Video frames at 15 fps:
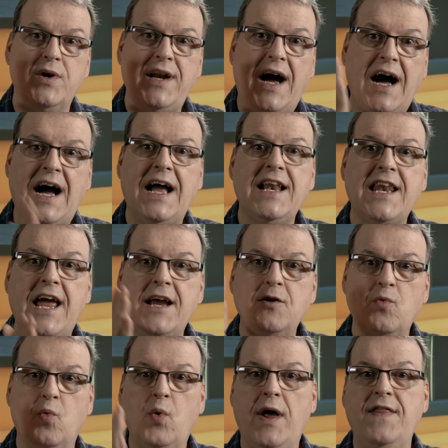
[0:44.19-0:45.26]
highlight
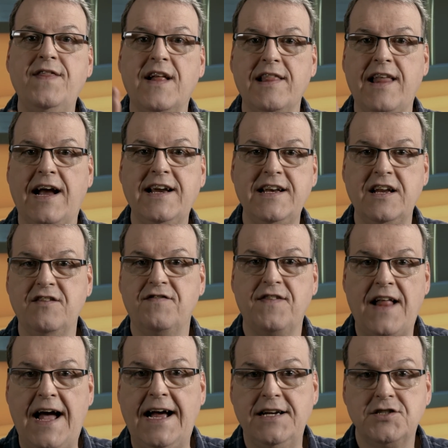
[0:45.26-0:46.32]
when the lightning
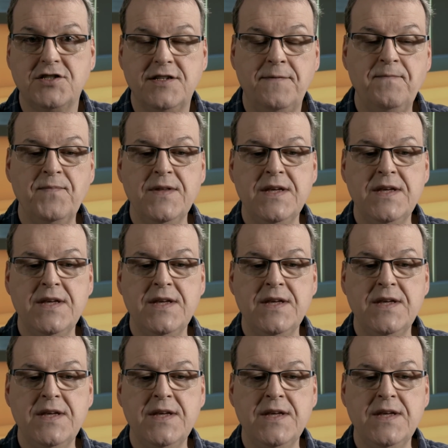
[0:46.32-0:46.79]
flashed.